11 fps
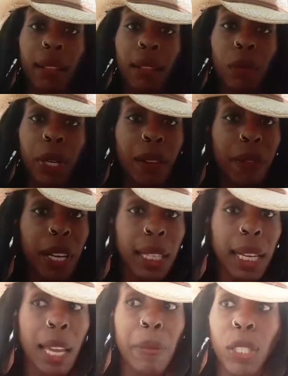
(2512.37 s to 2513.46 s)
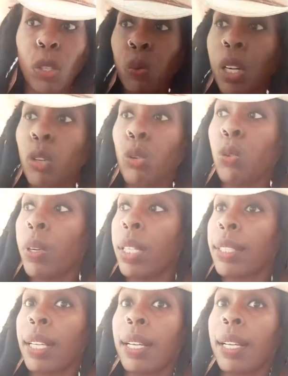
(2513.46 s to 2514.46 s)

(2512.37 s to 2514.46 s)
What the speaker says: or whatever her name is, the one who was